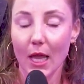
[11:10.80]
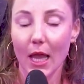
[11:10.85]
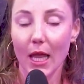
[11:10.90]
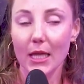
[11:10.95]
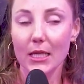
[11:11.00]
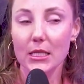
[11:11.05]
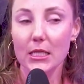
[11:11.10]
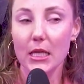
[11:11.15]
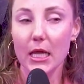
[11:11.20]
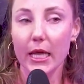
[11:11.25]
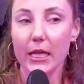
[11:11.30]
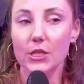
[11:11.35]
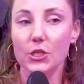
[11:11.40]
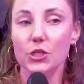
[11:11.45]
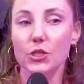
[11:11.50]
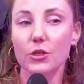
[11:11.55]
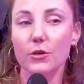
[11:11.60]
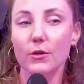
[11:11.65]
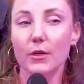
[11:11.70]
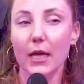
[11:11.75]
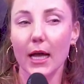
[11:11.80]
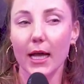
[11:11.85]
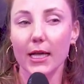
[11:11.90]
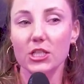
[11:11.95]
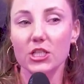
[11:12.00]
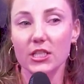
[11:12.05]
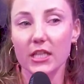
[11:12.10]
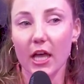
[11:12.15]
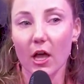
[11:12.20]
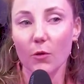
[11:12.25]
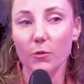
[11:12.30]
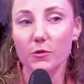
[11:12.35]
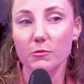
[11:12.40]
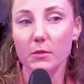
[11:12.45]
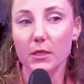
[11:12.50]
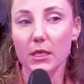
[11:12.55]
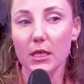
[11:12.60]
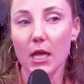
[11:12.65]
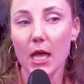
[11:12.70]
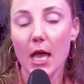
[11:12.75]
And do you know what actually helped
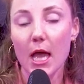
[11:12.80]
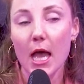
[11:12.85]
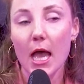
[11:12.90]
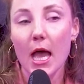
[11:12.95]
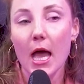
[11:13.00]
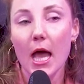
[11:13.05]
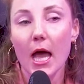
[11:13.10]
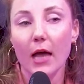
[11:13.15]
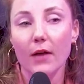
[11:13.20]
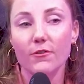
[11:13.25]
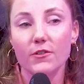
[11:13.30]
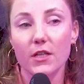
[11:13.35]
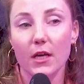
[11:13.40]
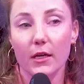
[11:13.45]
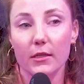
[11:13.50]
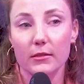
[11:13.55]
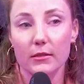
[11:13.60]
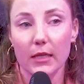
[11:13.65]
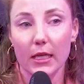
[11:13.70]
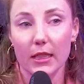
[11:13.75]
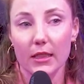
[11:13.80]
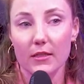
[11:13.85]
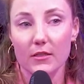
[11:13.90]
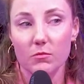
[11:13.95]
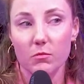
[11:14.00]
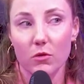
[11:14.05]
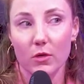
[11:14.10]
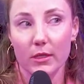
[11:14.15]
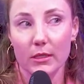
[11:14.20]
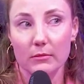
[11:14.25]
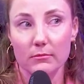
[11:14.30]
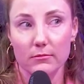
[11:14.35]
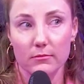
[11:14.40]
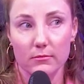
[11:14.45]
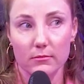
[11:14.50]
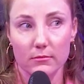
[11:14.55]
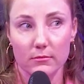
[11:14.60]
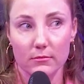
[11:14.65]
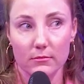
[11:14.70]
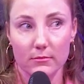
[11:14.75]
me? I've done, at this point,
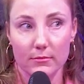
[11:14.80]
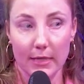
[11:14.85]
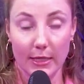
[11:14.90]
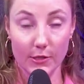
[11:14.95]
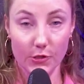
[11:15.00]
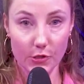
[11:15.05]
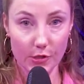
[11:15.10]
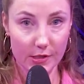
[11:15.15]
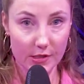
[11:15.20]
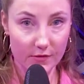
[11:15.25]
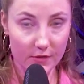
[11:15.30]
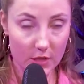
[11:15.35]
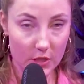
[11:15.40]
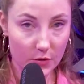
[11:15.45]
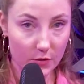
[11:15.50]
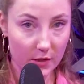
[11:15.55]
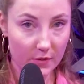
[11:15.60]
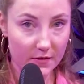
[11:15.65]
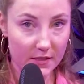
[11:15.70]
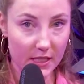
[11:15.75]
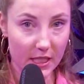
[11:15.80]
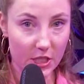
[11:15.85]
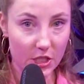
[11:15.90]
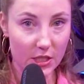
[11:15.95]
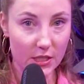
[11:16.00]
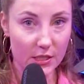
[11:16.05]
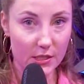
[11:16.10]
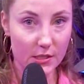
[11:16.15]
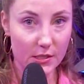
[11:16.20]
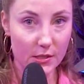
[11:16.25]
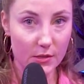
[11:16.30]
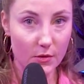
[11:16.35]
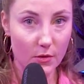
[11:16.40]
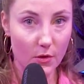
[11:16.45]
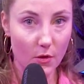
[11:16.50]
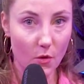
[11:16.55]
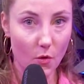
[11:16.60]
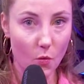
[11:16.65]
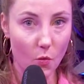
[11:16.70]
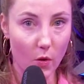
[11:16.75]
hundreds of intuitive sessions
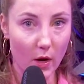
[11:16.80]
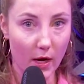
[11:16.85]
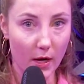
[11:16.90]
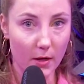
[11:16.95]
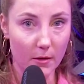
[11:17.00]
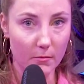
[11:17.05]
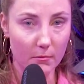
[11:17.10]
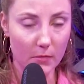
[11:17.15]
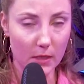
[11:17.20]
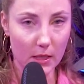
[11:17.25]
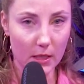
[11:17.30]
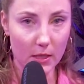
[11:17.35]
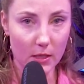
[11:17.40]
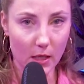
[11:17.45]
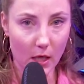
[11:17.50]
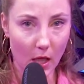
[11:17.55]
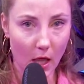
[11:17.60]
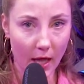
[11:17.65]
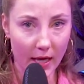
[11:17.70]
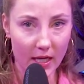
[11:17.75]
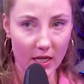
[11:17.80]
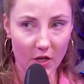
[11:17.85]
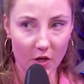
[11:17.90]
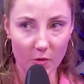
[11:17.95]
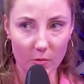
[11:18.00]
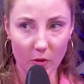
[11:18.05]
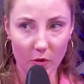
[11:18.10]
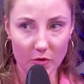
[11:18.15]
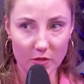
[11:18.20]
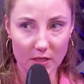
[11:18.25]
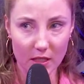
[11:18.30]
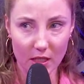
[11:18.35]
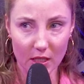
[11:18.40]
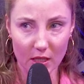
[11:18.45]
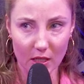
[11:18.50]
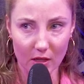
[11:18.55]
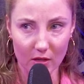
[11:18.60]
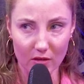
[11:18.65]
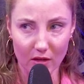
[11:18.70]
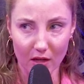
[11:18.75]
where me and the client are both sitting
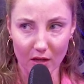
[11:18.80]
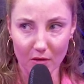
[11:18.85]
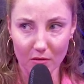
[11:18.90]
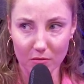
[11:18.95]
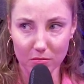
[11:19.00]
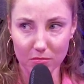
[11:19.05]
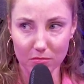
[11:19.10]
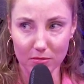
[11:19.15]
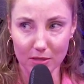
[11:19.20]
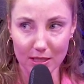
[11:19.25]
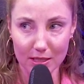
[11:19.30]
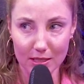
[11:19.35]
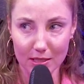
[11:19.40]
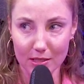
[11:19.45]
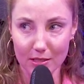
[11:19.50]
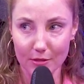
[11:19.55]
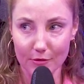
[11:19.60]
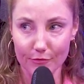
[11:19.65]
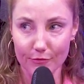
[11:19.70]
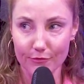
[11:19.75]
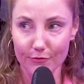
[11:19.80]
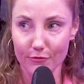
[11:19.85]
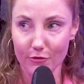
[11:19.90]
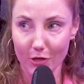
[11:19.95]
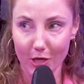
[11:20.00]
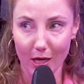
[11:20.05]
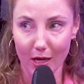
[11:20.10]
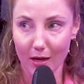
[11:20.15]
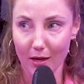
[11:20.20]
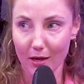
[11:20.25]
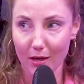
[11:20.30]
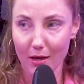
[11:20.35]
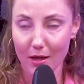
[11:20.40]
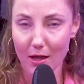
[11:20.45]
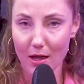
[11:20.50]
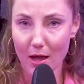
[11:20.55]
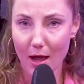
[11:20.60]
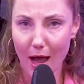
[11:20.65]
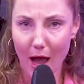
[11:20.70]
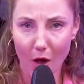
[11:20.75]
there like, what the freak?
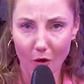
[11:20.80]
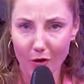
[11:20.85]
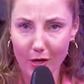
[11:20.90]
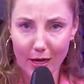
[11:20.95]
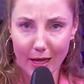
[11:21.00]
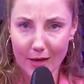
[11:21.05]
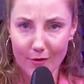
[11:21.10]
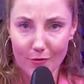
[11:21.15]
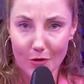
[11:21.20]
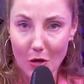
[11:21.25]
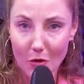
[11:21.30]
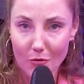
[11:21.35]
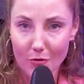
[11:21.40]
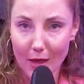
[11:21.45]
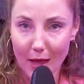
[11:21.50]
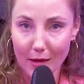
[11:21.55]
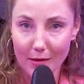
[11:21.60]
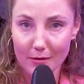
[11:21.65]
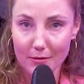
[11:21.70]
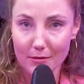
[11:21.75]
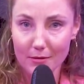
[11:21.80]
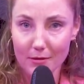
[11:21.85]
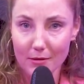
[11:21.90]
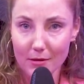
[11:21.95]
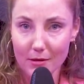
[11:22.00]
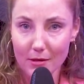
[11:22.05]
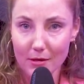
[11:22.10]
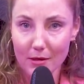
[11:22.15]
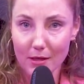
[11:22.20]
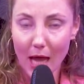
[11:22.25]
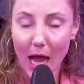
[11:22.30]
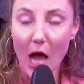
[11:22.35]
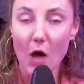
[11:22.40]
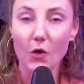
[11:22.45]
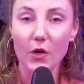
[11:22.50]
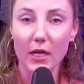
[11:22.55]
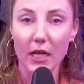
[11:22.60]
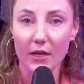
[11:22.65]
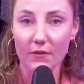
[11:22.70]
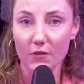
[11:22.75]
How could I have known that? How
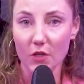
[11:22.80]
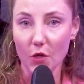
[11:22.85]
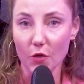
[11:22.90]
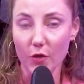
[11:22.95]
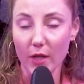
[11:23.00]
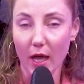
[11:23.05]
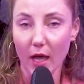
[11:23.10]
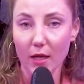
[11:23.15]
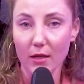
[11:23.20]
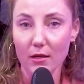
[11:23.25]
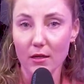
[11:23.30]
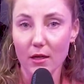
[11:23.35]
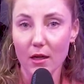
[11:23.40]
could I have known that?